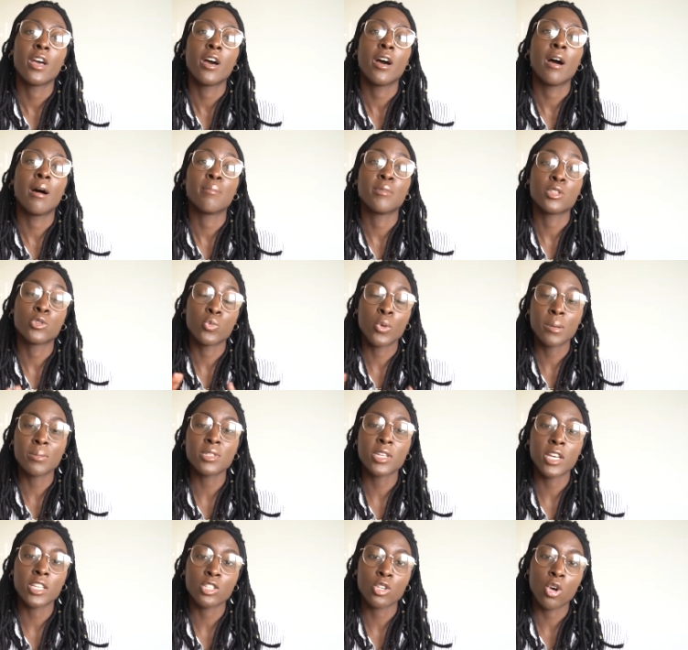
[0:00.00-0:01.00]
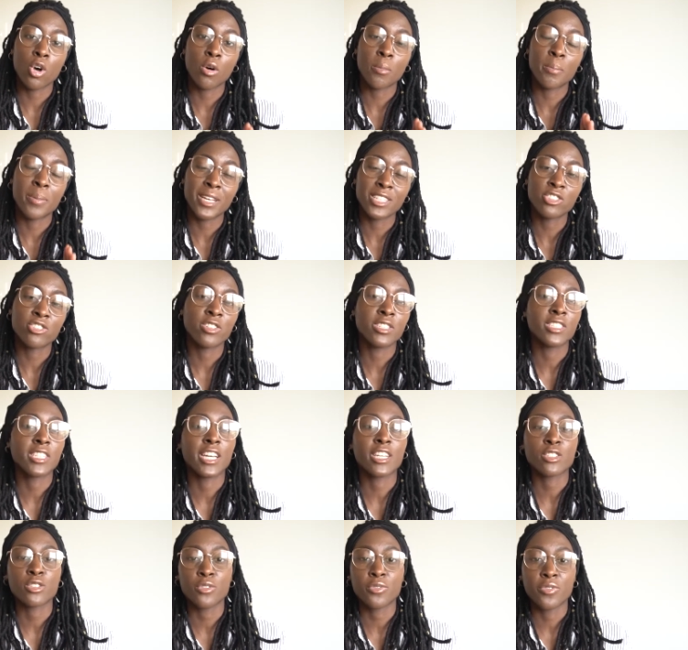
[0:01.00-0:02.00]
Um, this website is called
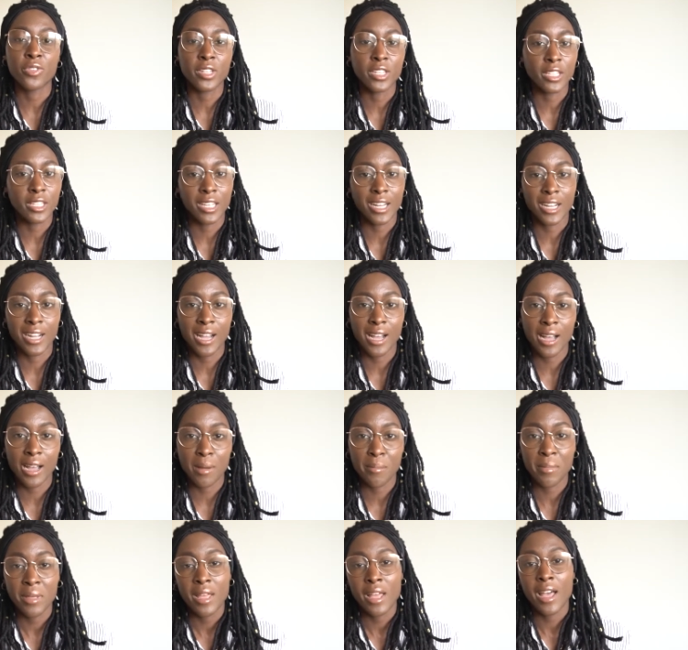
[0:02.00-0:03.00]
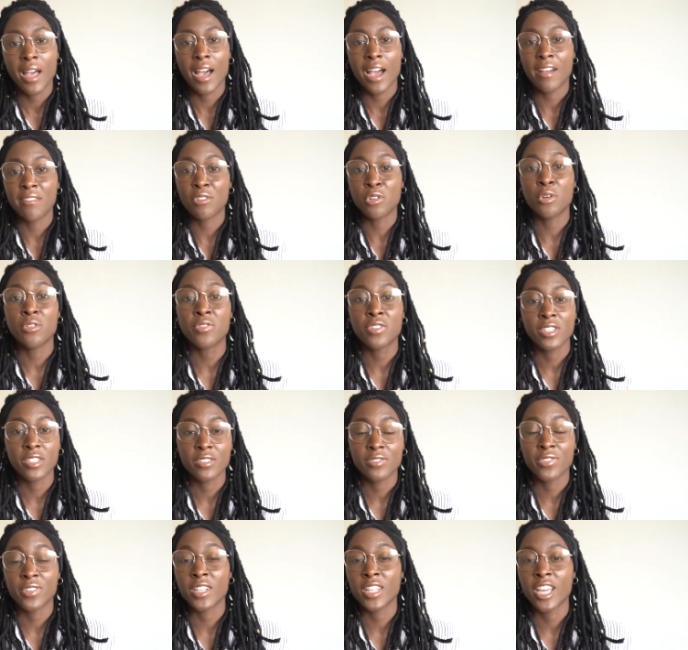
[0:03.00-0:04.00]
besttransactionalfunding.com. I have no
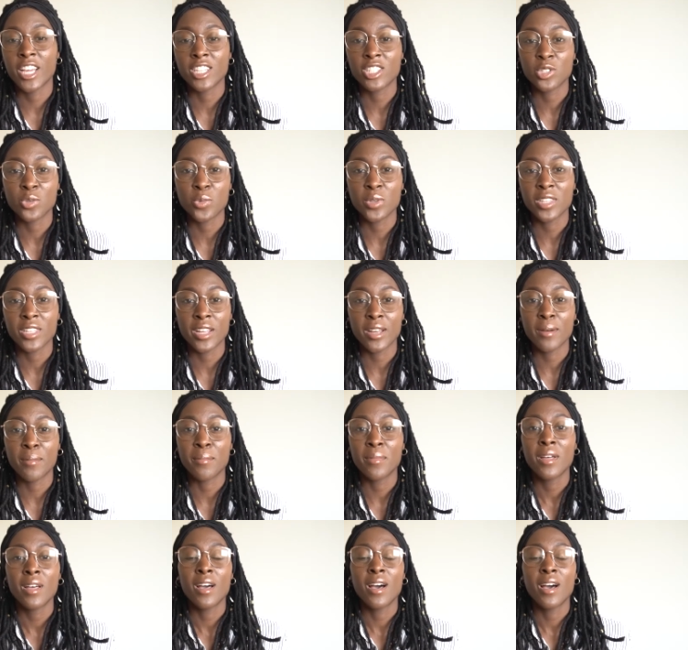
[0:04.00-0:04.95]
affiliation with them,